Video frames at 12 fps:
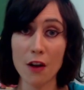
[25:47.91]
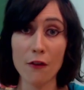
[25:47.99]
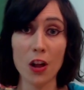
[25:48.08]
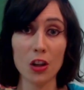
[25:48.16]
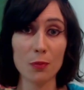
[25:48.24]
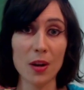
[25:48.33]

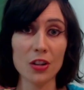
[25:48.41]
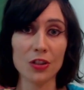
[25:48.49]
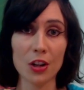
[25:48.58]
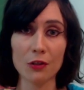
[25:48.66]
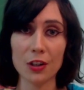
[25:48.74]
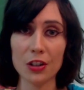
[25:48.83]
followed by
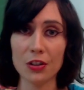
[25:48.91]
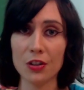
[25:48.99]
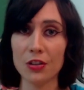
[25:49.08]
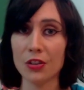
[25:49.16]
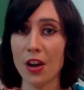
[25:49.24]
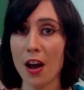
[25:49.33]

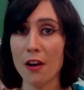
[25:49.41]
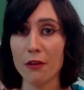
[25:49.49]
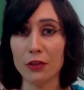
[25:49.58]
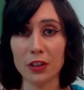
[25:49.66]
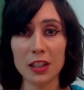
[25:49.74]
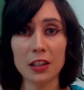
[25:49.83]
generations
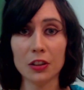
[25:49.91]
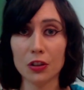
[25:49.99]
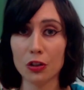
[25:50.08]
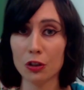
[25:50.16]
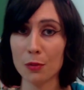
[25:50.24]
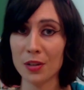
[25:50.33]
of legal
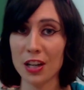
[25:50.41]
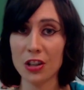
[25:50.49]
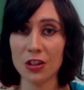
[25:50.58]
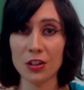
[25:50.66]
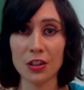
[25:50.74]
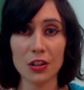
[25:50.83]

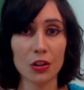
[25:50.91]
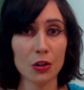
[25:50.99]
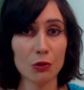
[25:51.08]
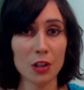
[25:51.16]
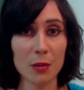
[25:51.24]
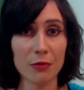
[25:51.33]
discrimination,
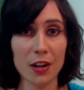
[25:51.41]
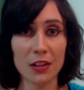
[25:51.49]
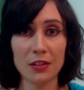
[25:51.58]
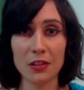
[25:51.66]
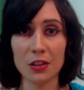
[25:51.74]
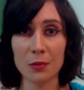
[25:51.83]
extreme
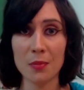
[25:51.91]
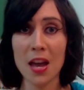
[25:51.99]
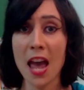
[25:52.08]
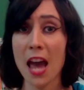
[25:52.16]
racism,